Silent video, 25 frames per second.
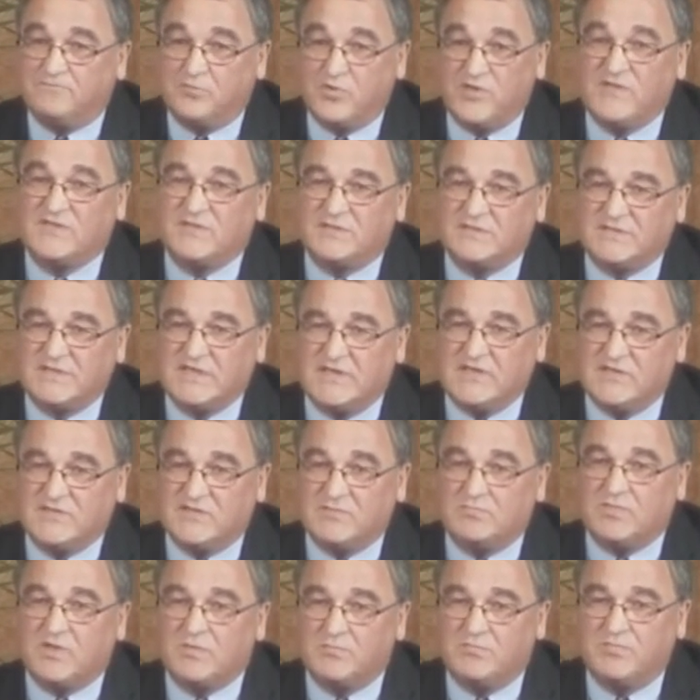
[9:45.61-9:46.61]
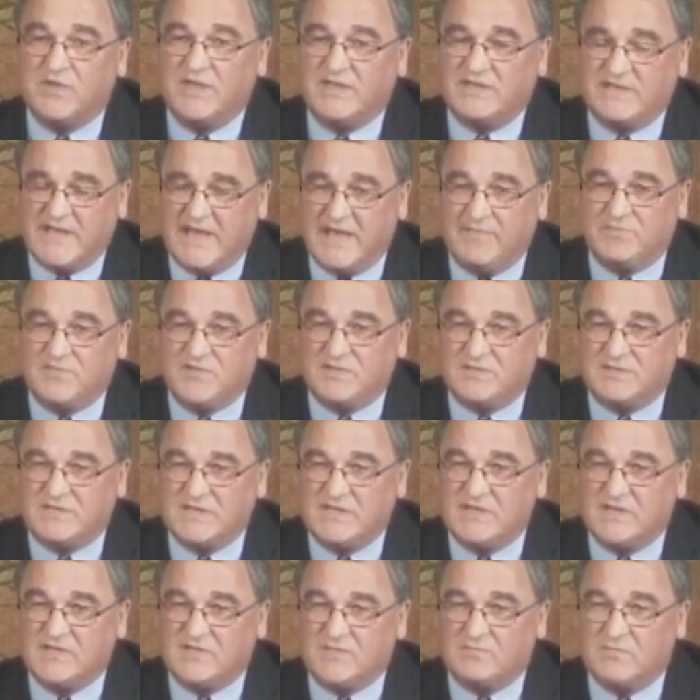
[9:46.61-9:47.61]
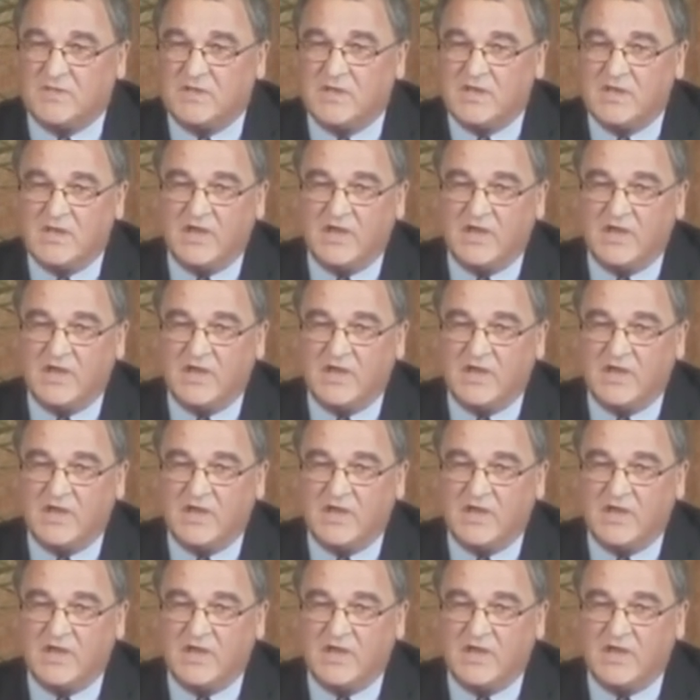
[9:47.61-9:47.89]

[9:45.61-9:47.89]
presenteeism compared to absenteeism.